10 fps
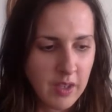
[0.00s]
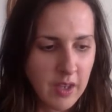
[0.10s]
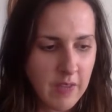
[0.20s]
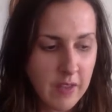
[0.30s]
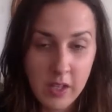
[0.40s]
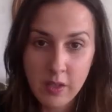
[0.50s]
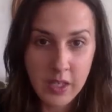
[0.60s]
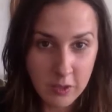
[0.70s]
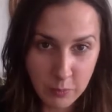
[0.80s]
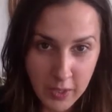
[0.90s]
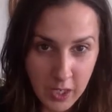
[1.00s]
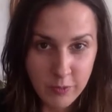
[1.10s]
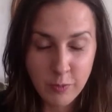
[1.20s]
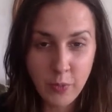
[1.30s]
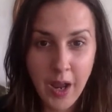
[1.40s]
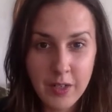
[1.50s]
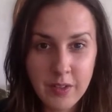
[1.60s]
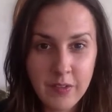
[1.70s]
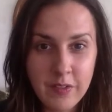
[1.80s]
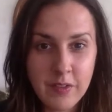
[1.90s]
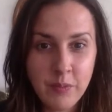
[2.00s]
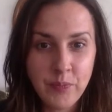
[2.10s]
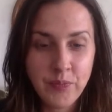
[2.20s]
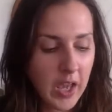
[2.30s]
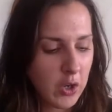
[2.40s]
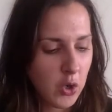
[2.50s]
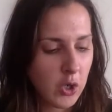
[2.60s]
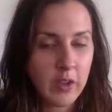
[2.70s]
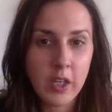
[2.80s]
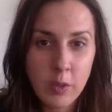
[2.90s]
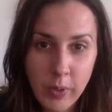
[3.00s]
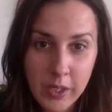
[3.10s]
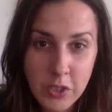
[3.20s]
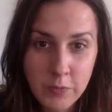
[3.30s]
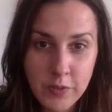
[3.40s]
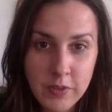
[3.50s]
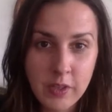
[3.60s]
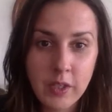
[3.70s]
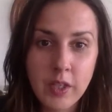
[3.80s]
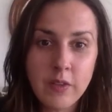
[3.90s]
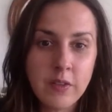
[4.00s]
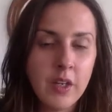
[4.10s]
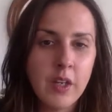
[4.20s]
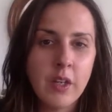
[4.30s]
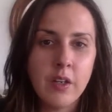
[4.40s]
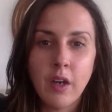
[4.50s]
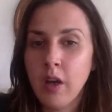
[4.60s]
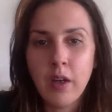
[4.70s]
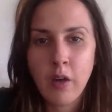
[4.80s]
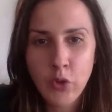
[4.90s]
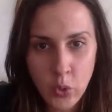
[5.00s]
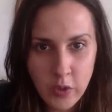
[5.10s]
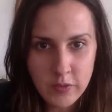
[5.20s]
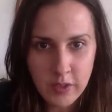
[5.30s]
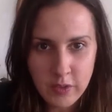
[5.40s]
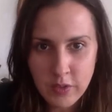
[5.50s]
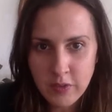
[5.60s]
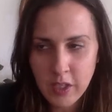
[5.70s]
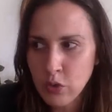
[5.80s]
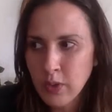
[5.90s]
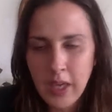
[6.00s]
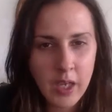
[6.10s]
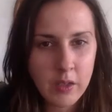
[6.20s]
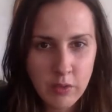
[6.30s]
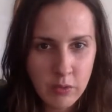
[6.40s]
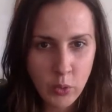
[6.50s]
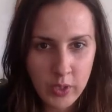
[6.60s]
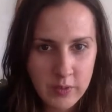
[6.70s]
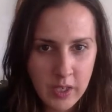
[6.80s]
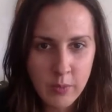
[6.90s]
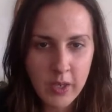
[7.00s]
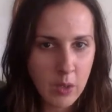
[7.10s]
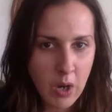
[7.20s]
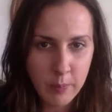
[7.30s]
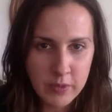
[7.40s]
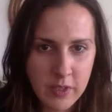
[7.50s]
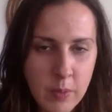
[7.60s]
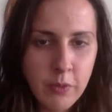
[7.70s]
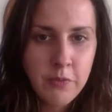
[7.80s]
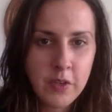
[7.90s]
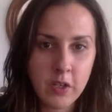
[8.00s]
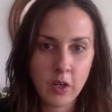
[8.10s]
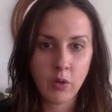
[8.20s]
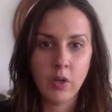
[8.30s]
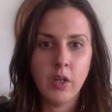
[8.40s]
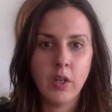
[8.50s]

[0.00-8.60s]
and then he kicks me out of his practice. I called inpatient facilities. Of course, they just said you can't rapid taper pheno.